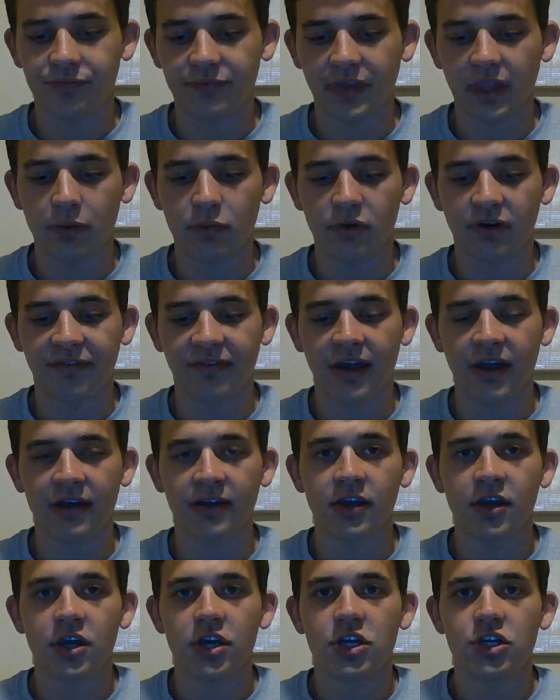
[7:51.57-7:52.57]
They would have had
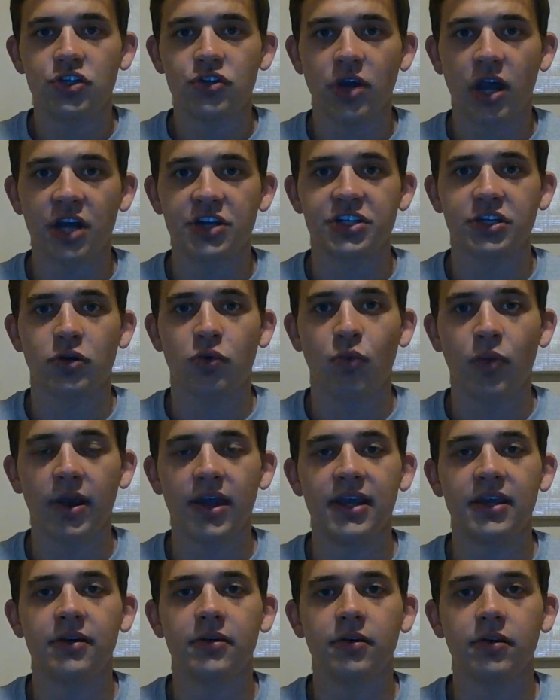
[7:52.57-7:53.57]
Dragic,
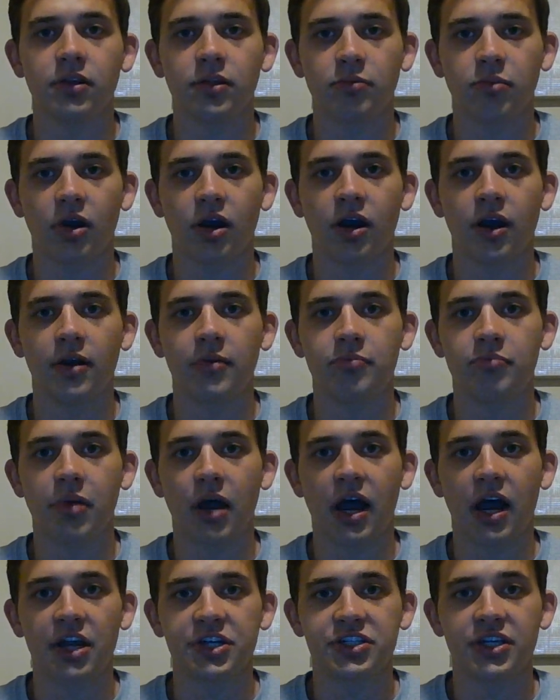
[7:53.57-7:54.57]
Wade, LeBron,
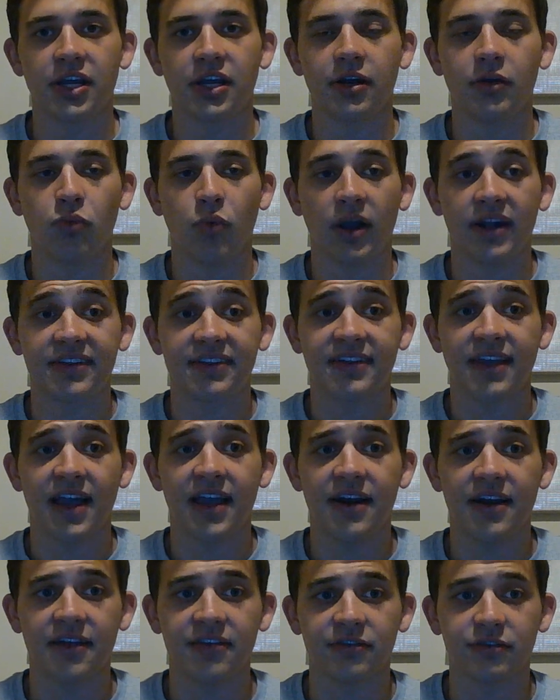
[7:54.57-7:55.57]
Bosch, and
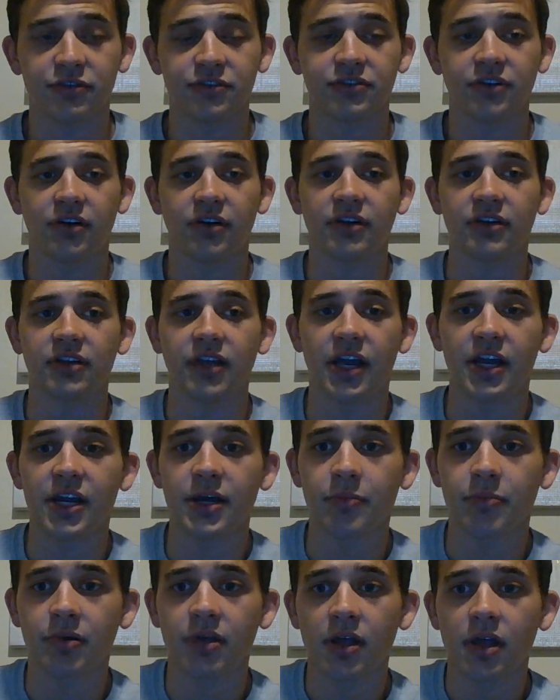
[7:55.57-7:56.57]
Whiteside as their starting
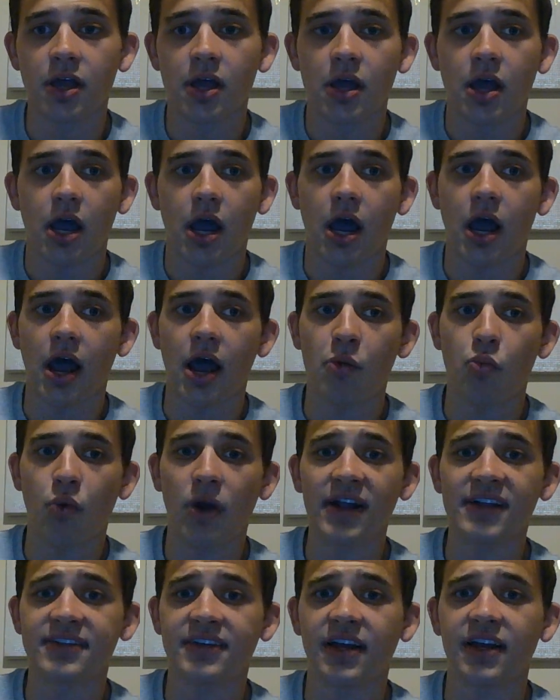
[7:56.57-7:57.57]
lineup.
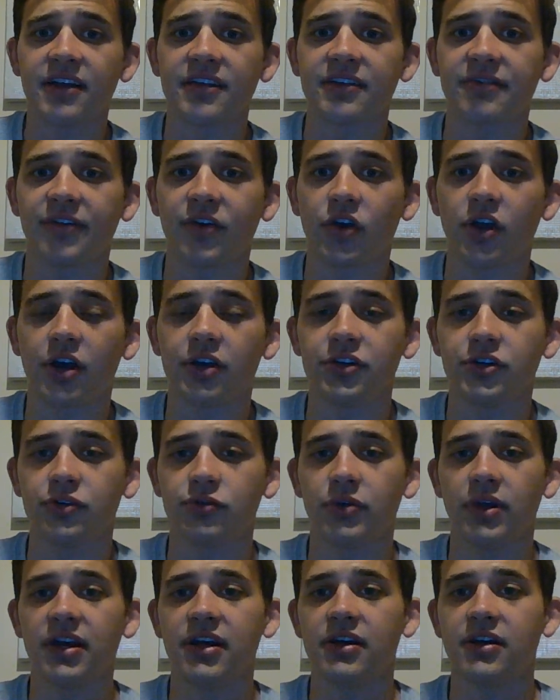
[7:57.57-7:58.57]
Whiteside is a very
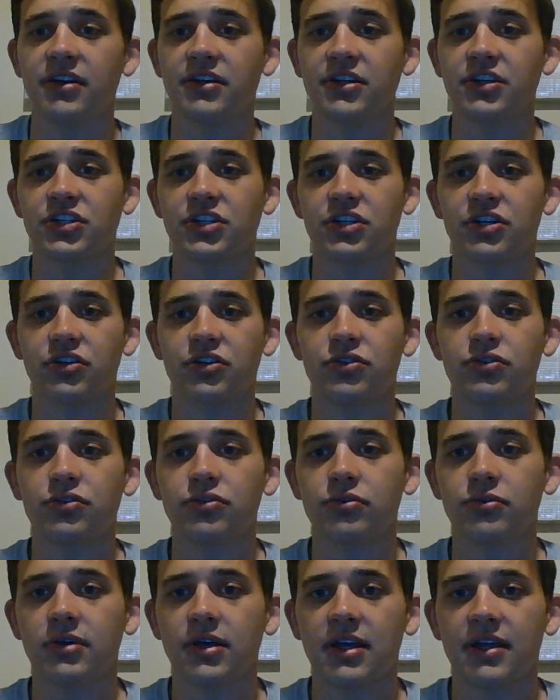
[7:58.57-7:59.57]
underrated addition
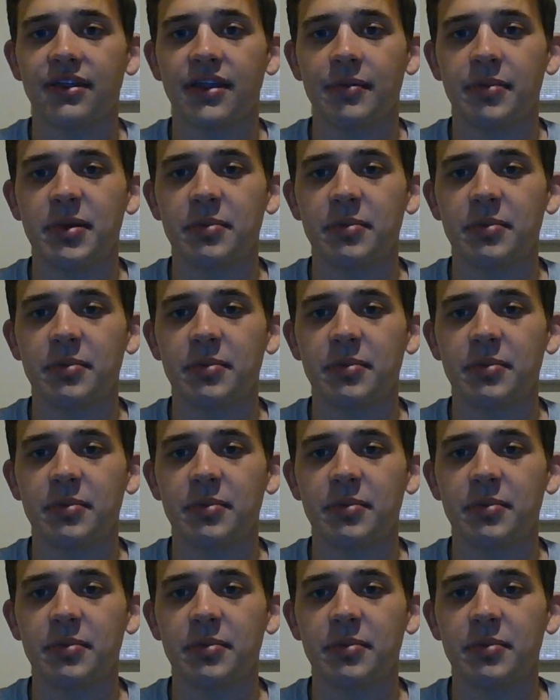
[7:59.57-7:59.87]
too that